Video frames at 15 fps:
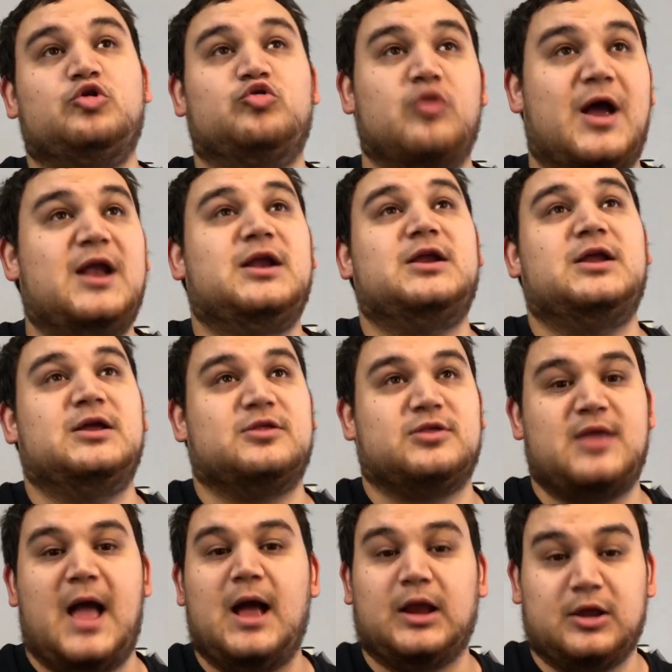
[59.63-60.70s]
Granted,
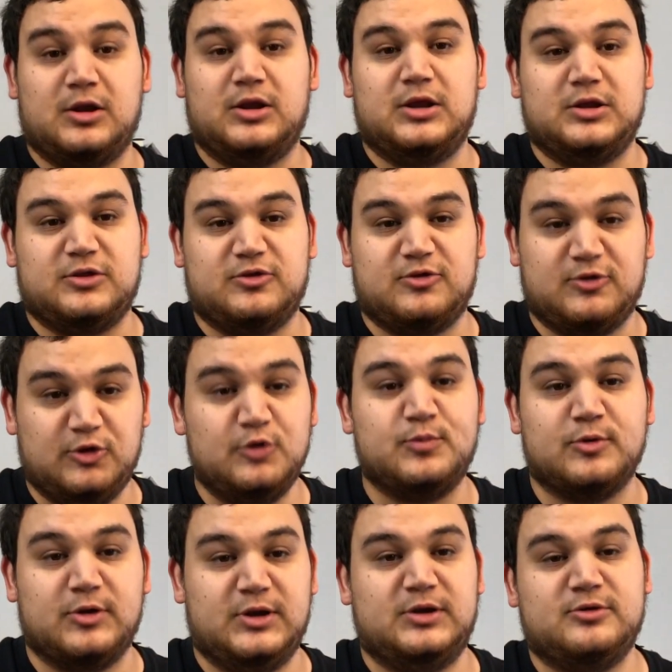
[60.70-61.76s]
it's not going to get
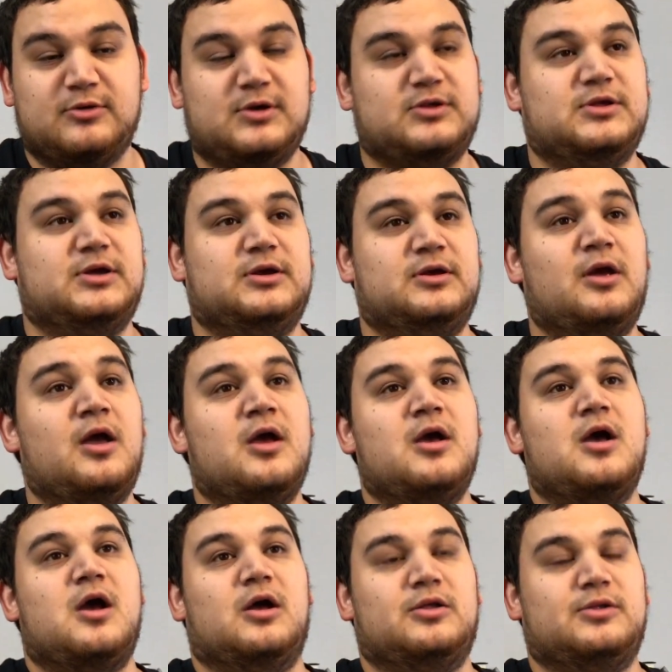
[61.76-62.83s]
super interesting
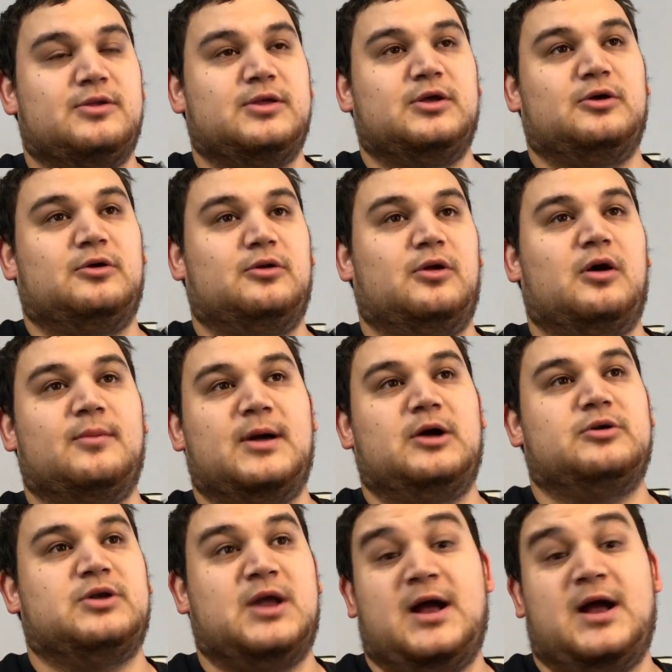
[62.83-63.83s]
until about